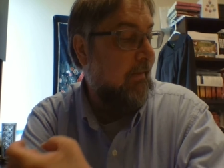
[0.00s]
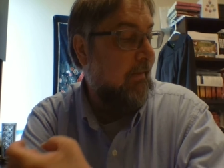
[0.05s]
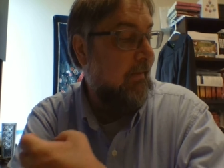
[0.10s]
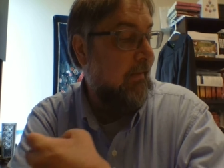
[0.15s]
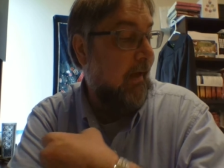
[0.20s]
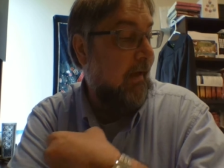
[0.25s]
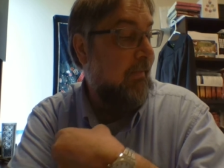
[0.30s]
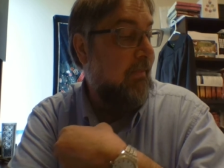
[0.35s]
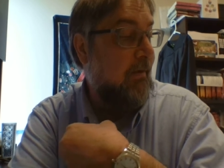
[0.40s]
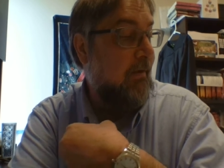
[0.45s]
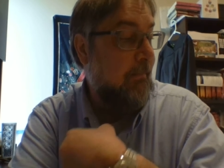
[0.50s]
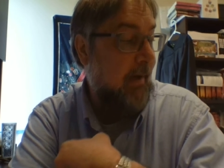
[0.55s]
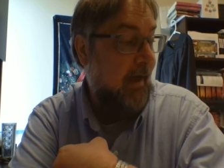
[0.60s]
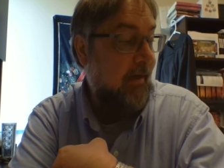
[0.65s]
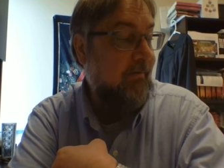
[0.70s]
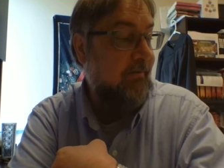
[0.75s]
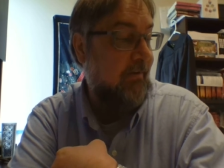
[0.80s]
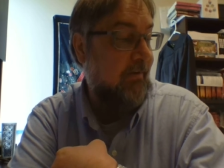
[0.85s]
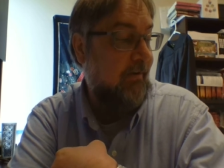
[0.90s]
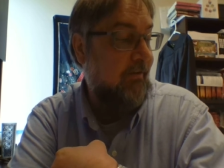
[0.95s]
the
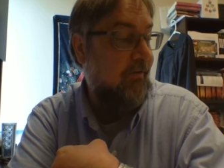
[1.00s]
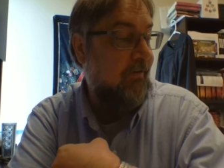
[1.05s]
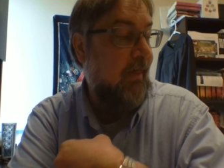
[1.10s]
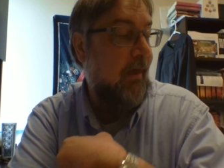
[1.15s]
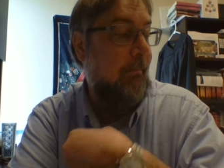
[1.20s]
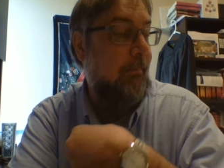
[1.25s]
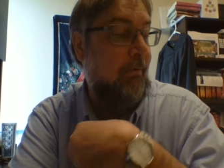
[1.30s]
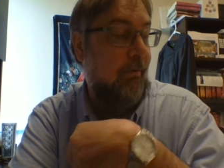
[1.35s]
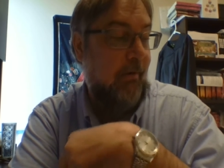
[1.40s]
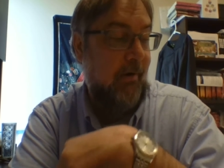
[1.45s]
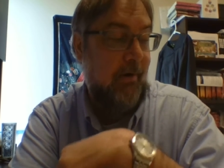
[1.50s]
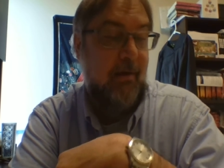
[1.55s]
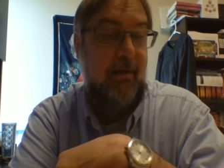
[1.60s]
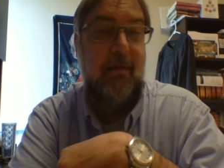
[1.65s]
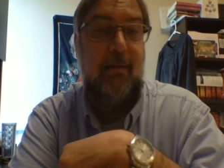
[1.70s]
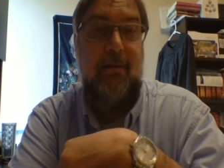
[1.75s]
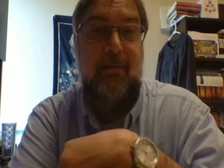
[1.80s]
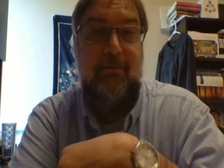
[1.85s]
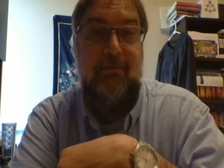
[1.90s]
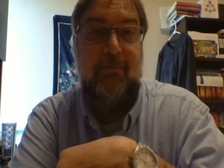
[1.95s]
message that
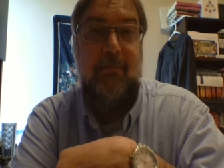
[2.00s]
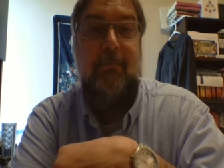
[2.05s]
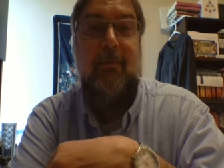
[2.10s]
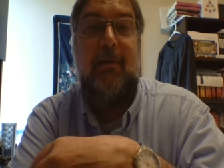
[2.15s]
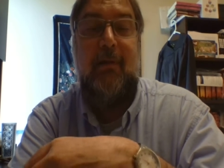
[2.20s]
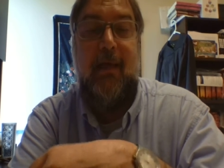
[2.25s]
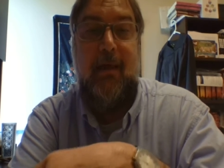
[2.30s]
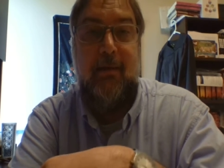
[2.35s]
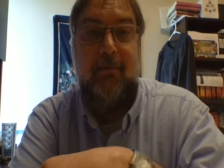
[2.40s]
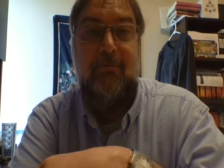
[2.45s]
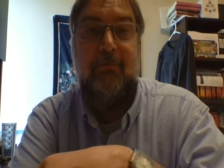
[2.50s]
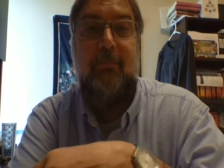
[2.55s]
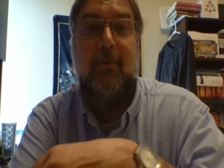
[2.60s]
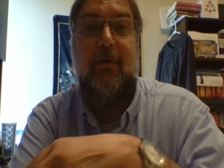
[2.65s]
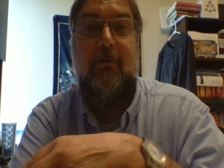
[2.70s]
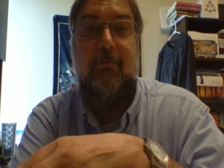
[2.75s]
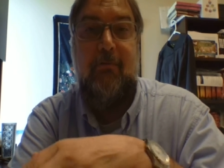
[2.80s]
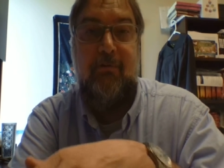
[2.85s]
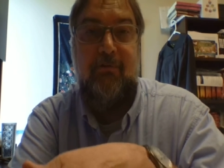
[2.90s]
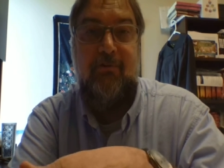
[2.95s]
perennialism allows my
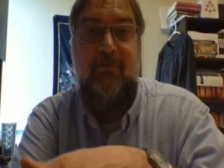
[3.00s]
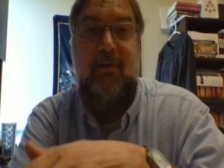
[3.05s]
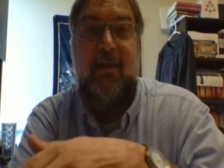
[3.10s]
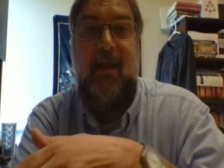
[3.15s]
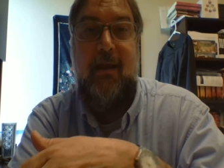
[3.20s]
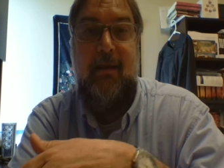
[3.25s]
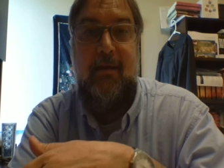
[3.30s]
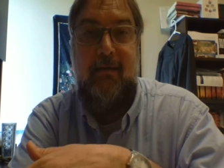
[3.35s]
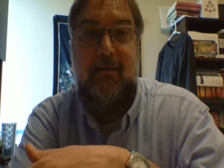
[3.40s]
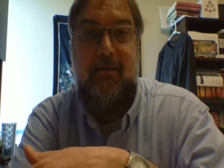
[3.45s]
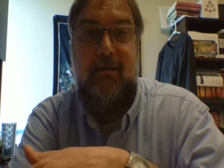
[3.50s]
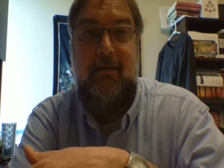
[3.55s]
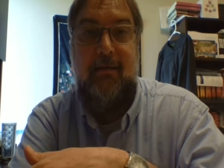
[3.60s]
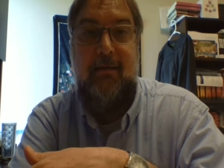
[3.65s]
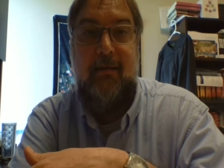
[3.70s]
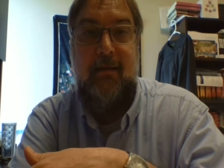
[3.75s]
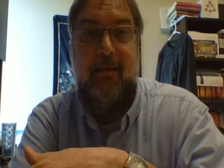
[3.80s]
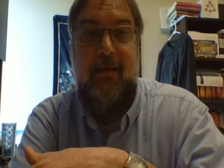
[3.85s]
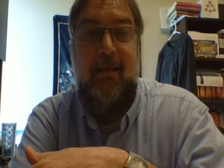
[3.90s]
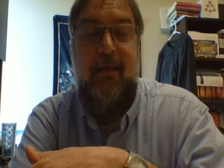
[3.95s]

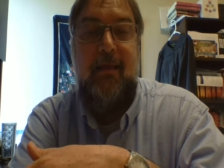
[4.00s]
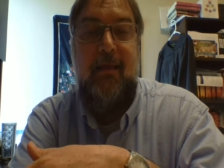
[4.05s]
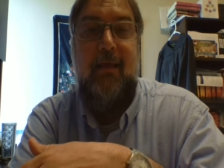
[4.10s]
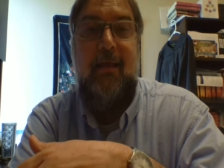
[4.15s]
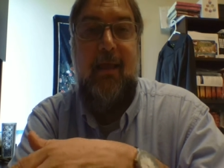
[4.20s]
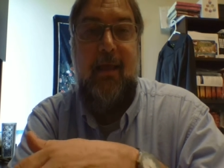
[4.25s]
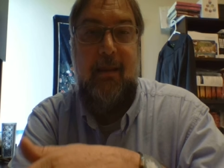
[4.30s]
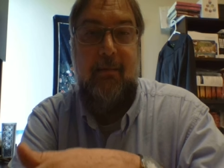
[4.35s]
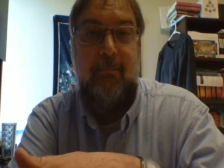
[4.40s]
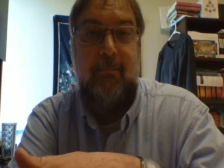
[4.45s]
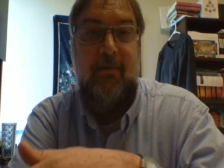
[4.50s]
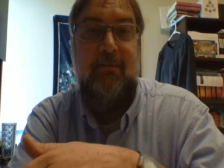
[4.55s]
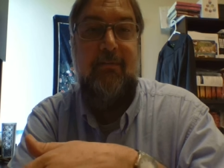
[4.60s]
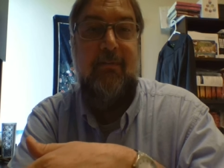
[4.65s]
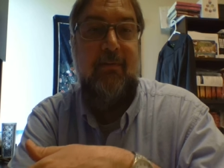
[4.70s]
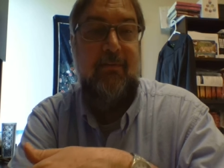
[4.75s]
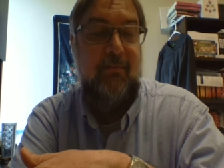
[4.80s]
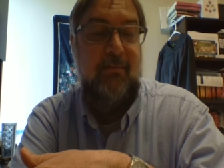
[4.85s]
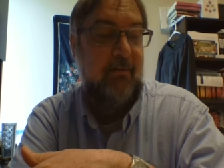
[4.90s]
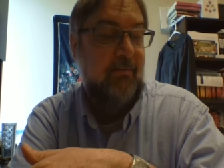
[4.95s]
Christianity and
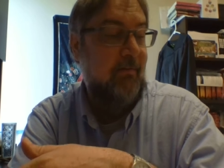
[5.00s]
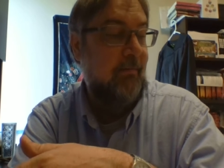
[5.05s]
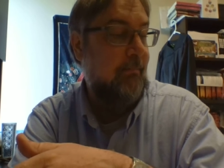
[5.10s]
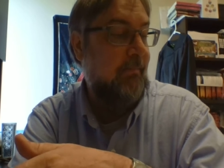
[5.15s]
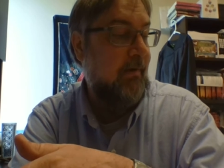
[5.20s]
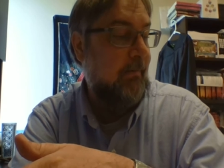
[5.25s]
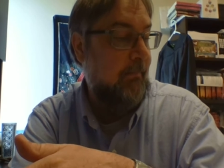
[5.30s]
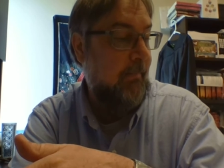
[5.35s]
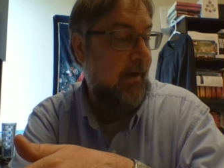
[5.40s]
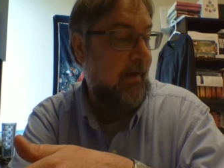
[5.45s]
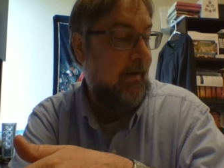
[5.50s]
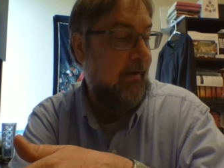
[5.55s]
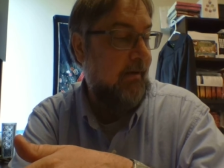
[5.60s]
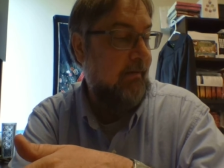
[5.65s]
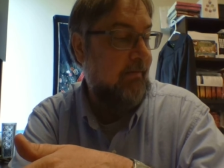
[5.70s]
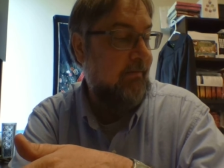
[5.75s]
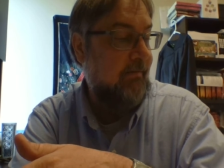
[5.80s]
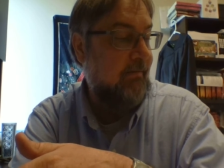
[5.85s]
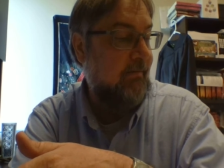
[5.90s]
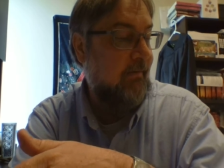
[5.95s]
mysticism to
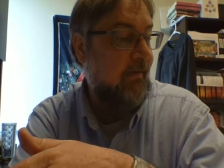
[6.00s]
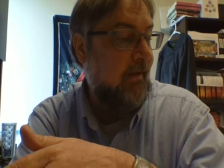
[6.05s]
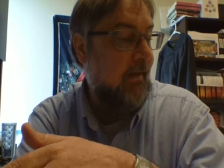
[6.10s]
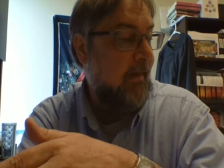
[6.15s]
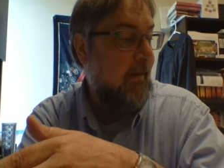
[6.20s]
mix,